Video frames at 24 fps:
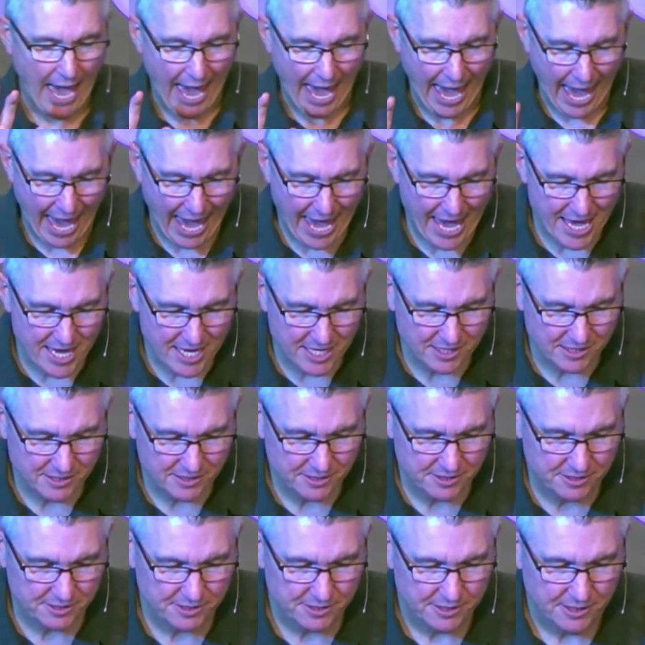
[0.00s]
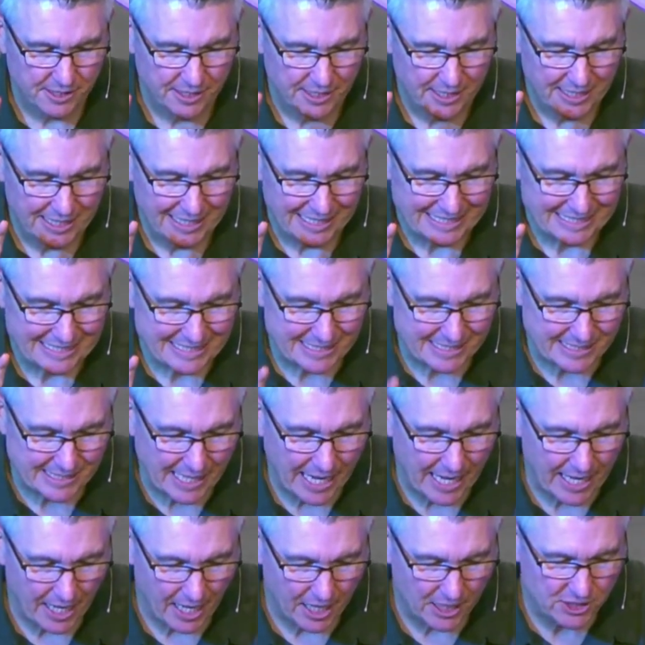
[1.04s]
Has
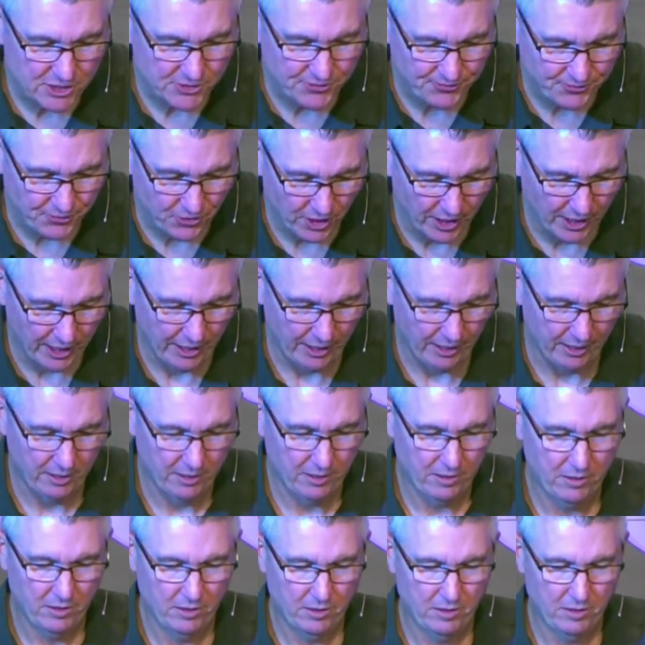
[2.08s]
set us free